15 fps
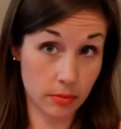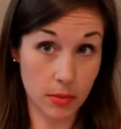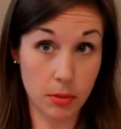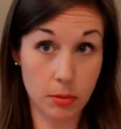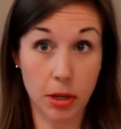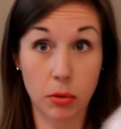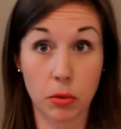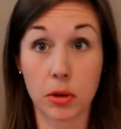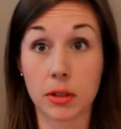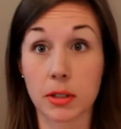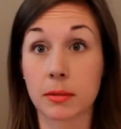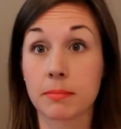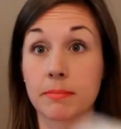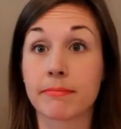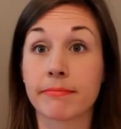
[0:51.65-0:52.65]
you might
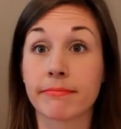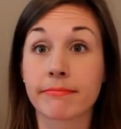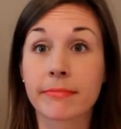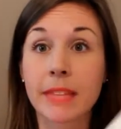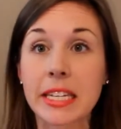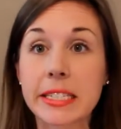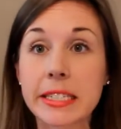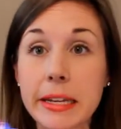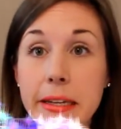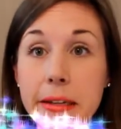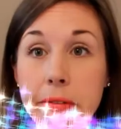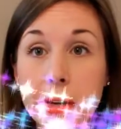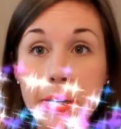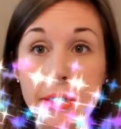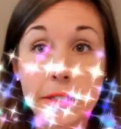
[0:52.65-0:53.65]
want to take
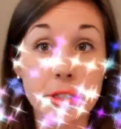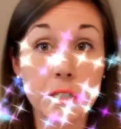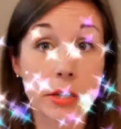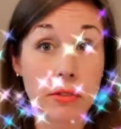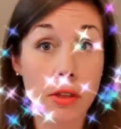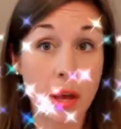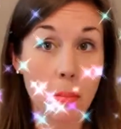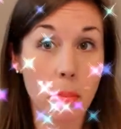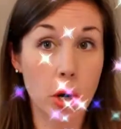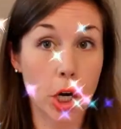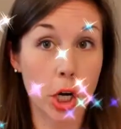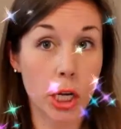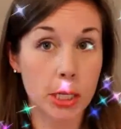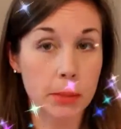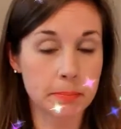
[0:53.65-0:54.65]
advantage of that
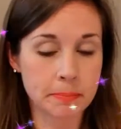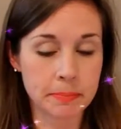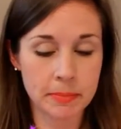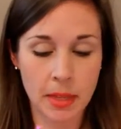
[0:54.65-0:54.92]
bargain.